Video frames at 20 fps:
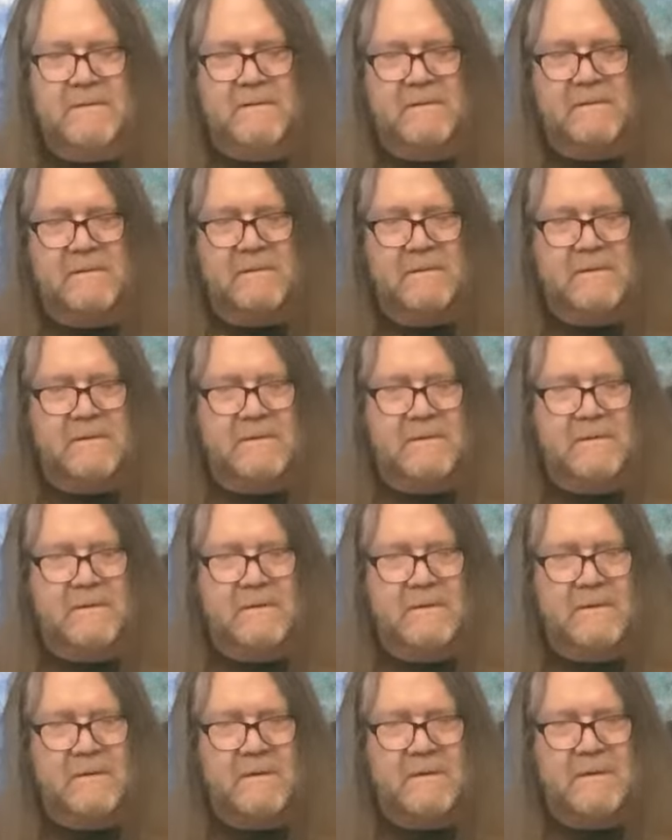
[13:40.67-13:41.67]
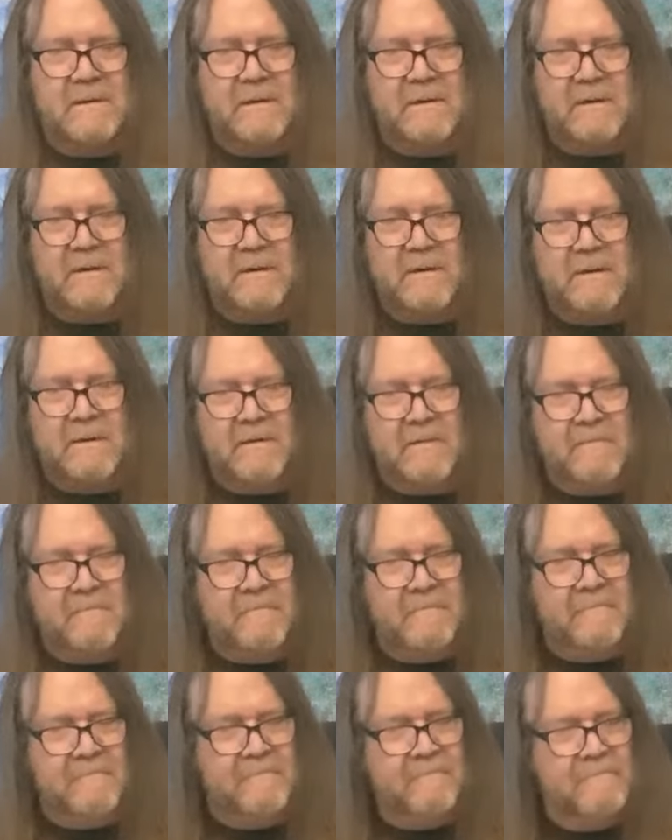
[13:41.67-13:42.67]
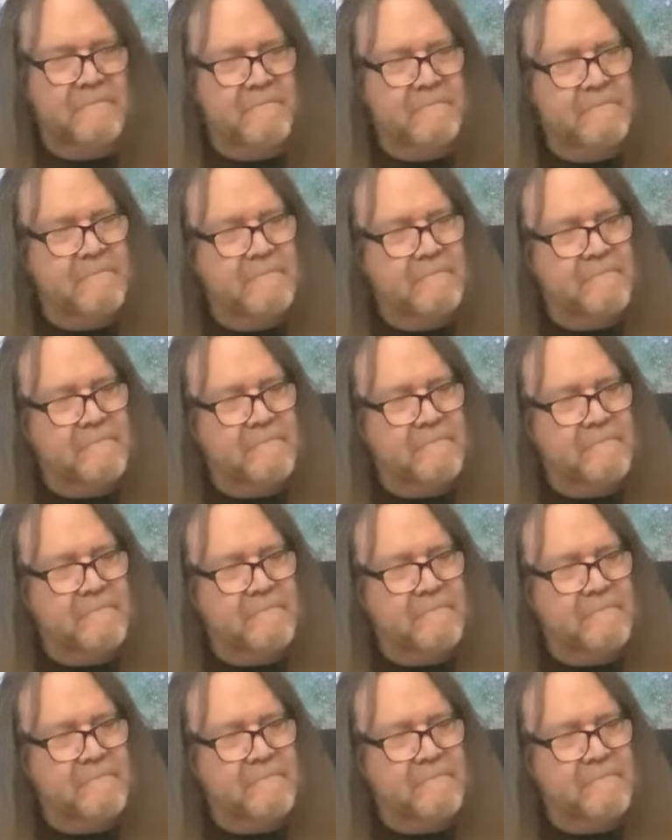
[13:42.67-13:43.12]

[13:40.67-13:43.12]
Nobody speaks.